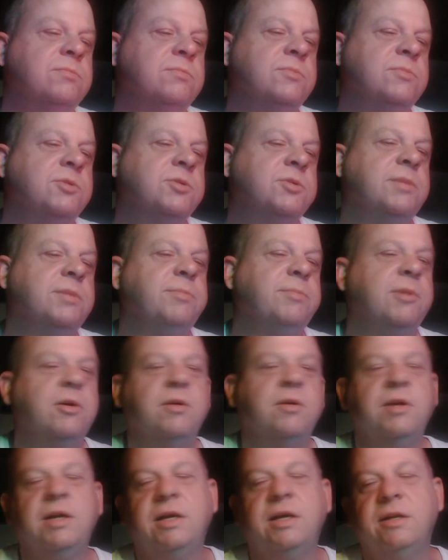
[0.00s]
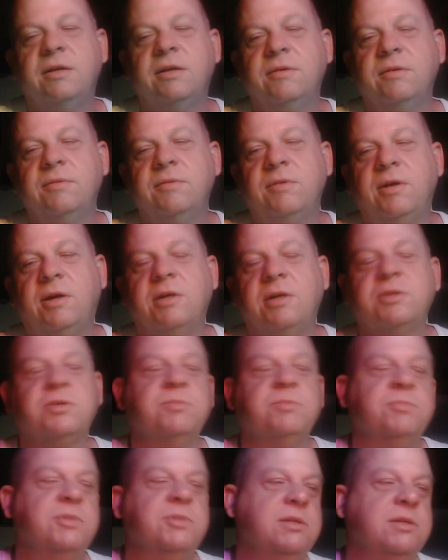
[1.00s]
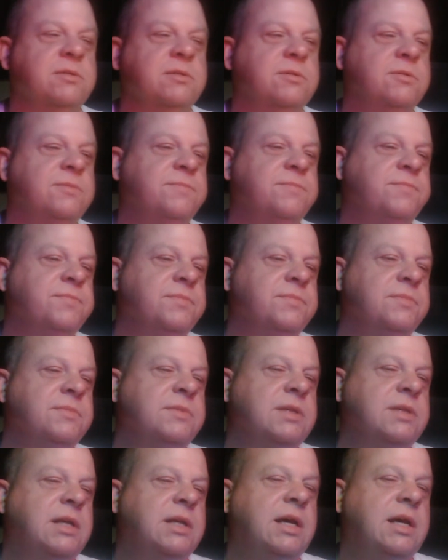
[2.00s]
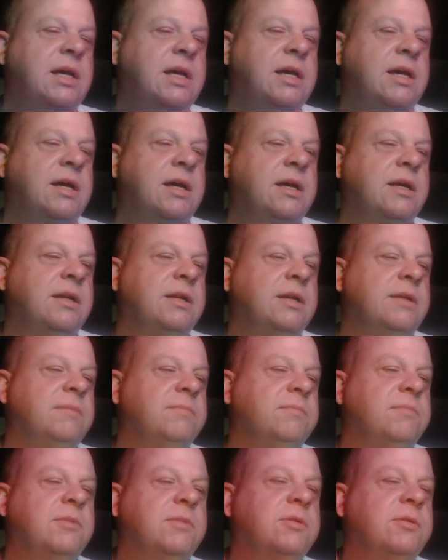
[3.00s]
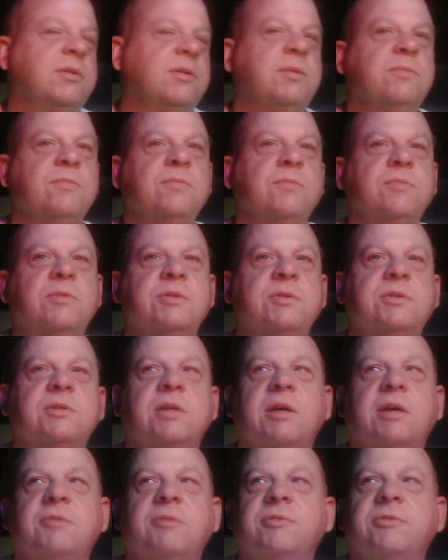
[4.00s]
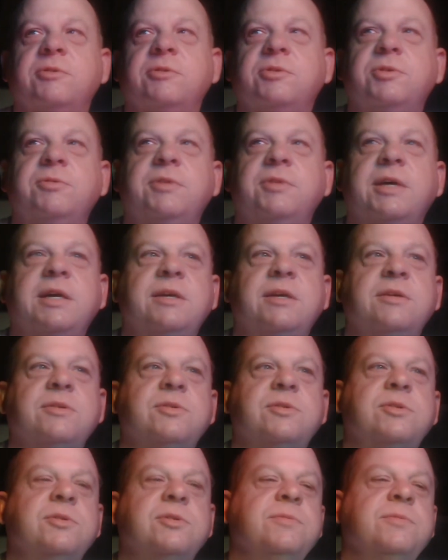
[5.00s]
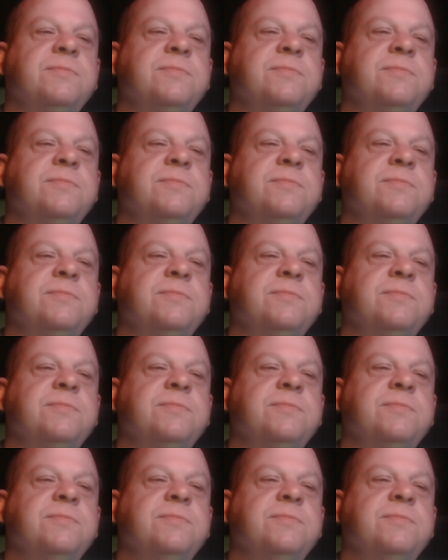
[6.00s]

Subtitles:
StreamYard had a awesome deal, and it only was like for 2 days.